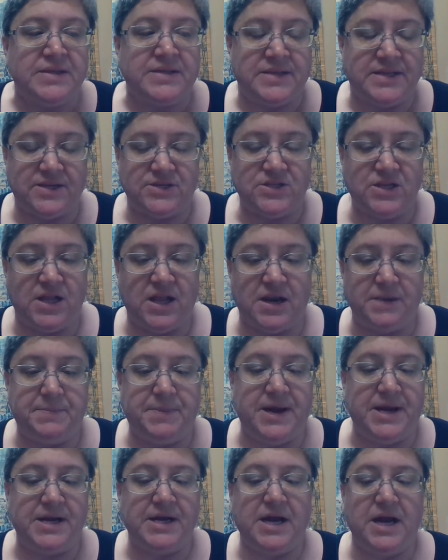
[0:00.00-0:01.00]
There's a lot of
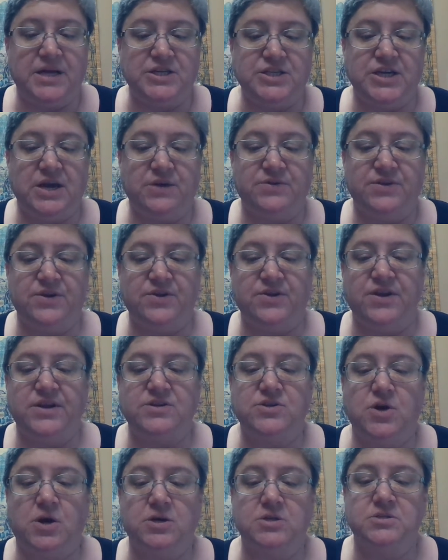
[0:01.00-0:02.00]
pedagogy out there that
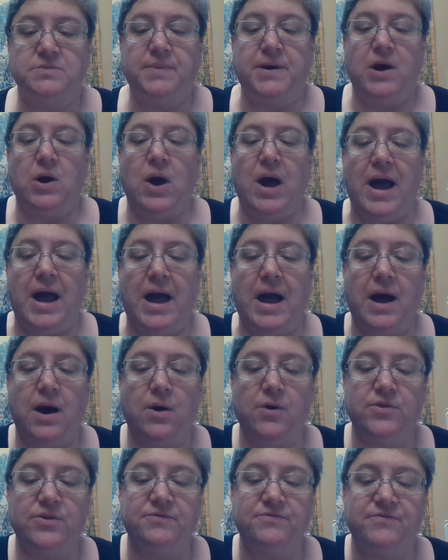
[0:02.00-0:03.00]
talks about
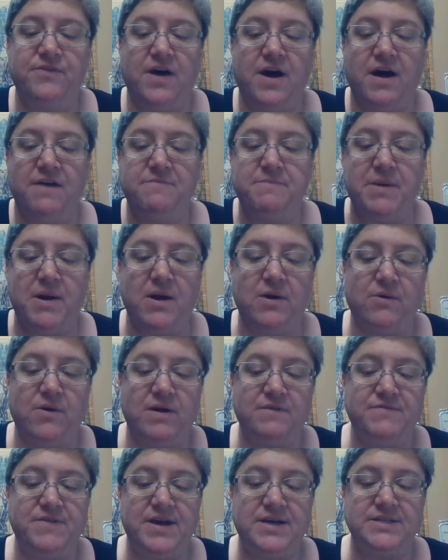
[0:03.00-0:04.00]
how the
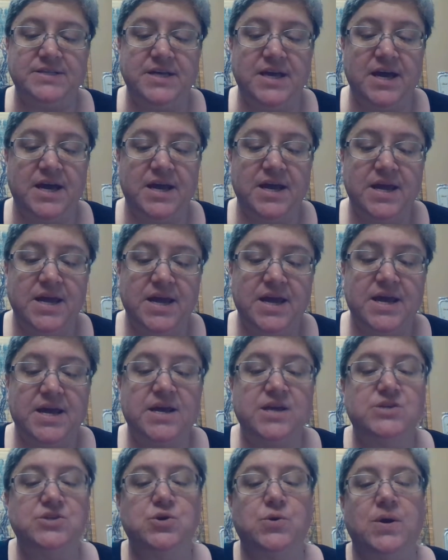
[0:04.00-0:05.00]
5-paragraph essay
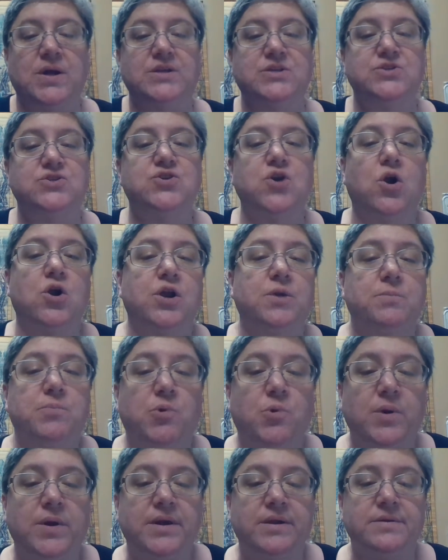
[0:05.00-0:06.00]
is a great starting
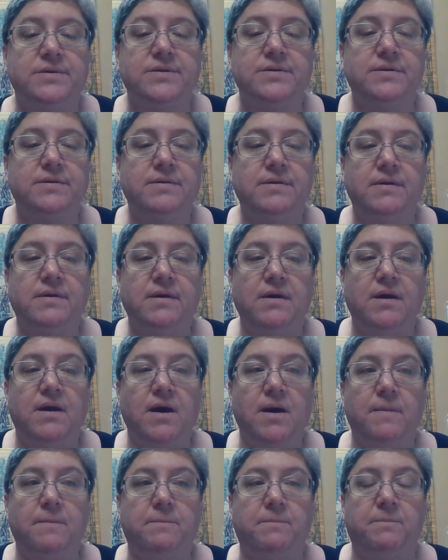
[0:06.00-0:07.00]
point,
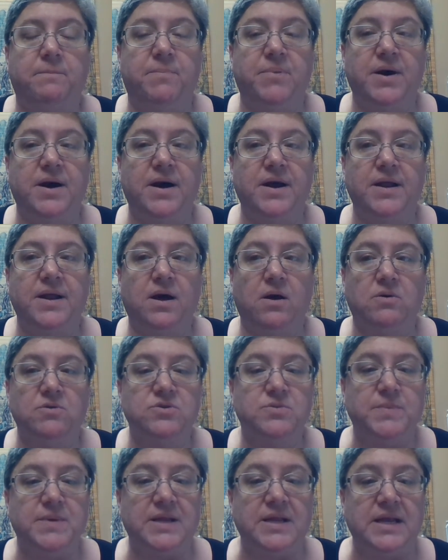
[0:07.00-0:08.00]
but
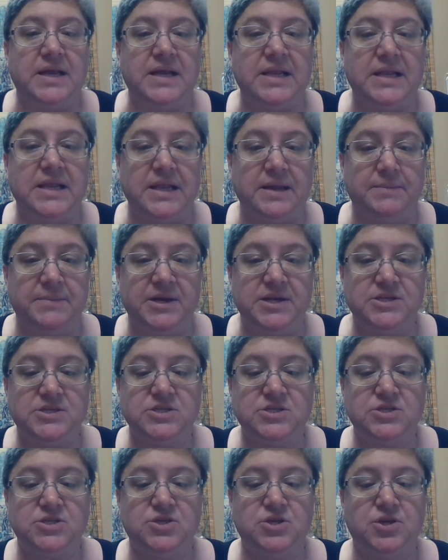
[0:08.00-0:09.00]
ultimately
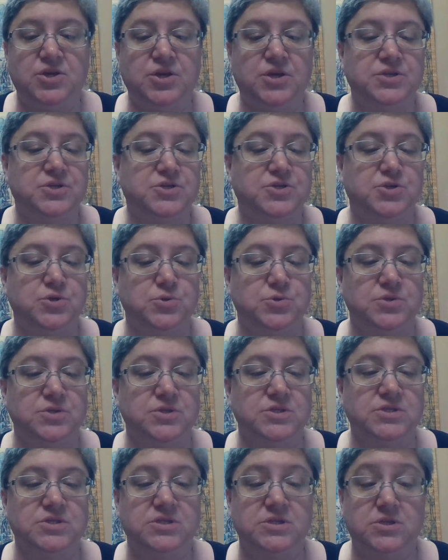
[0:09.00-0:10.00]
limits
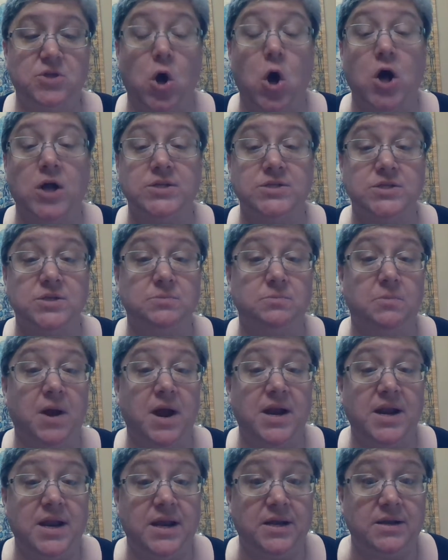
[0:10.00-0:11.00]
students' thoughts in
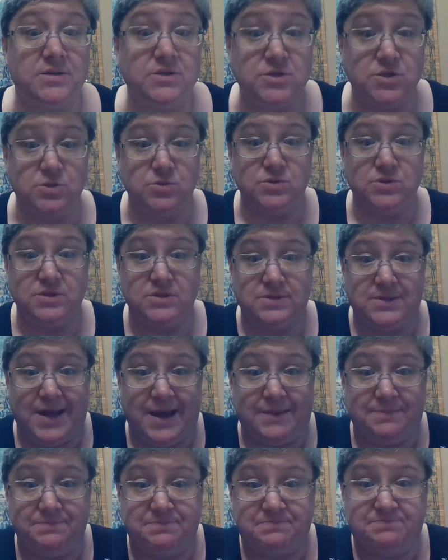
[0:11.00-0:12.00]
writing to
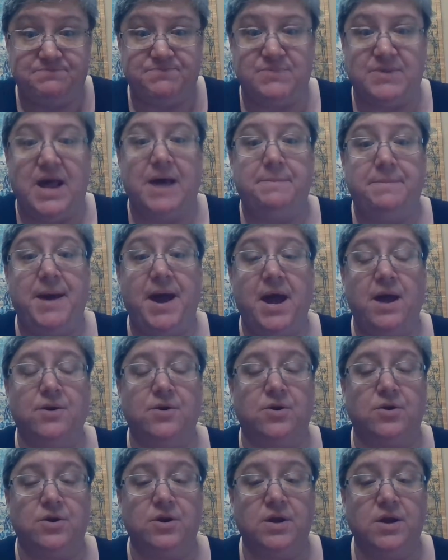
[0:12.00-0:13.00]
that
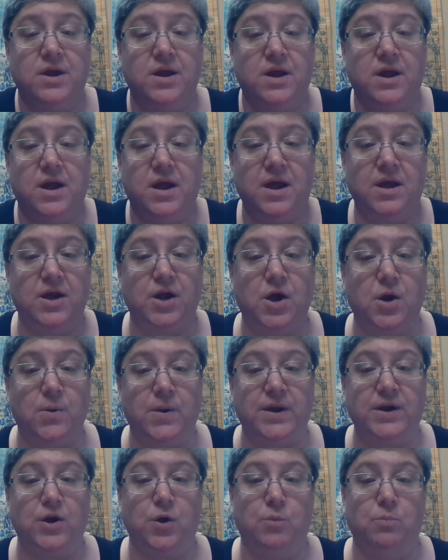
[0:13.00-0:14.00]
pattern and
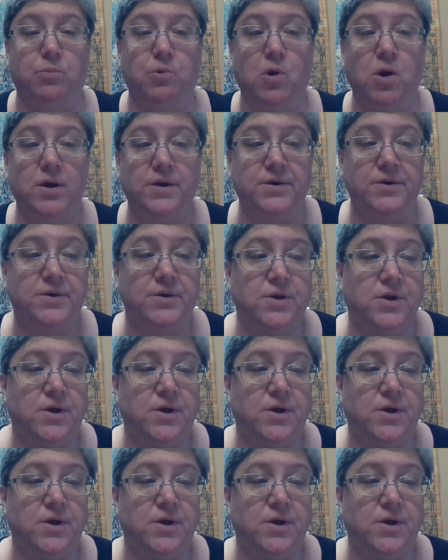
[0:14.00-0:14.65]
going no broader.